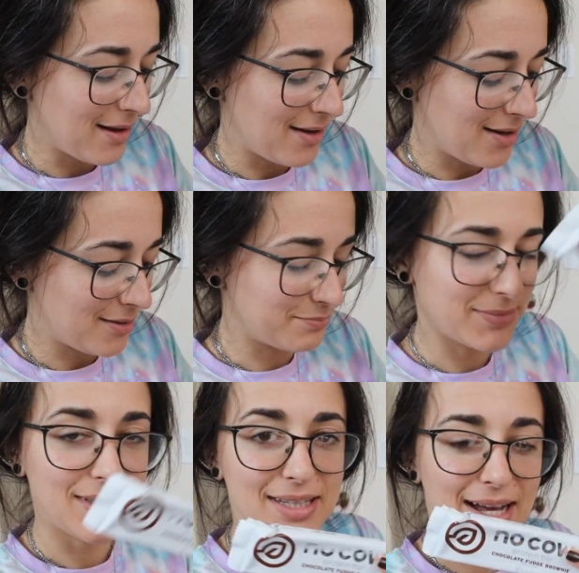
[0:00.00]

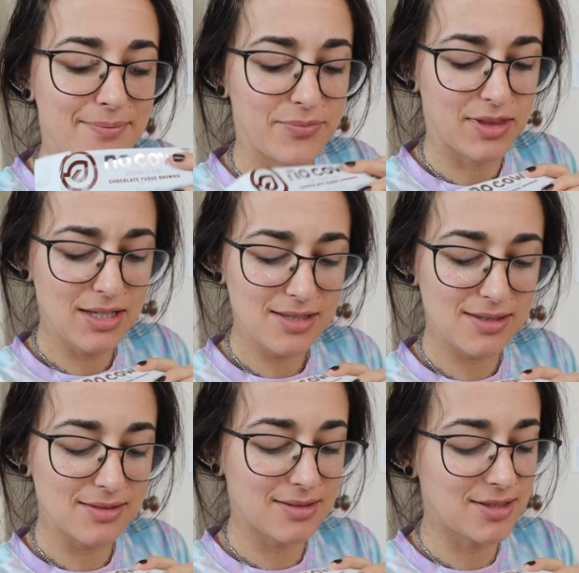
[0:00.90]
Yeah,
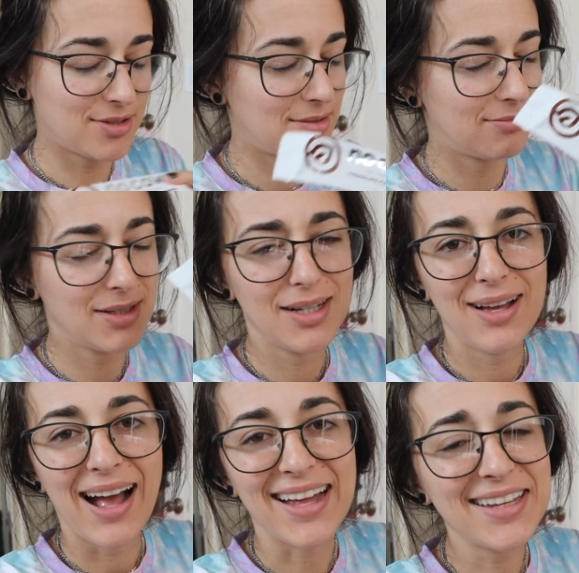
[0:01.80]
this,
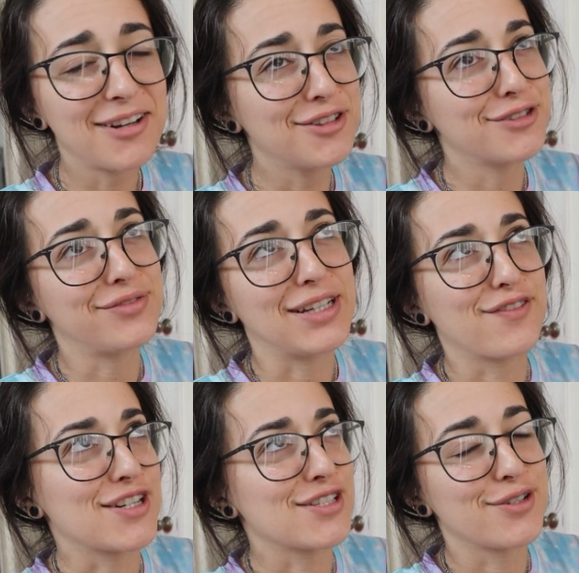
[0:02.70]
I like all their
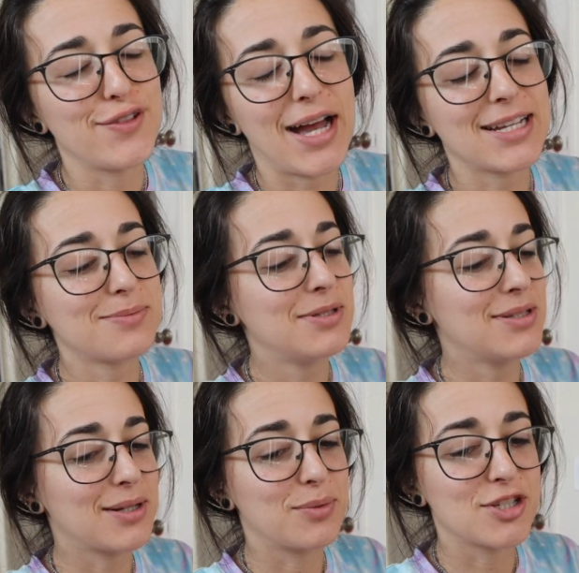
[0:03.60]
flavors. So if you ask
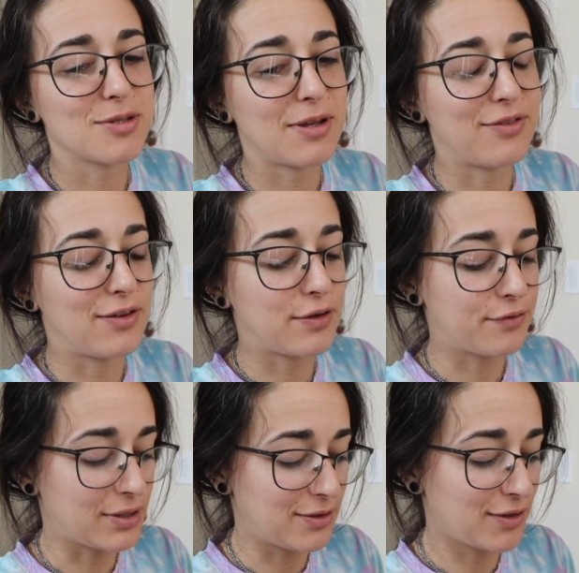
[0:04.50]
me like which is my favorite
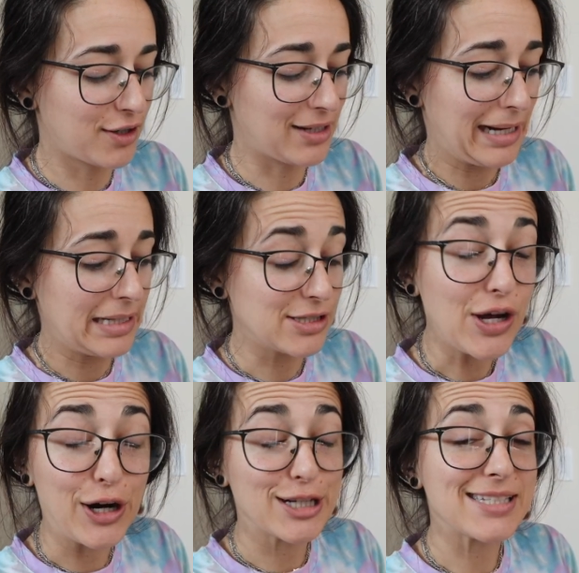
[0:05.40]
flavor, like it's
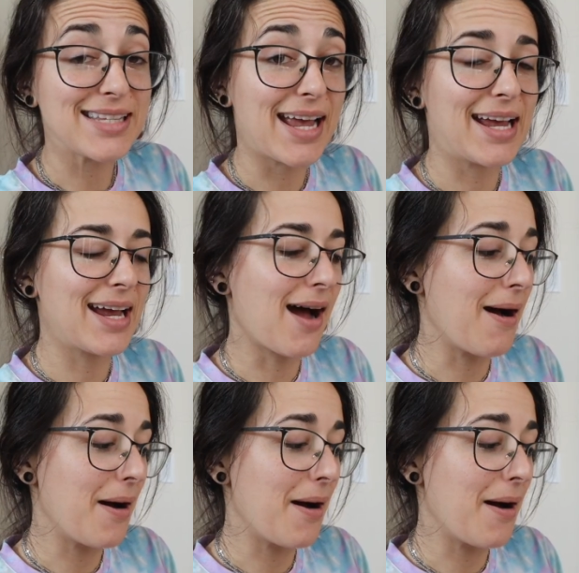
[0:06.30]
hard to say.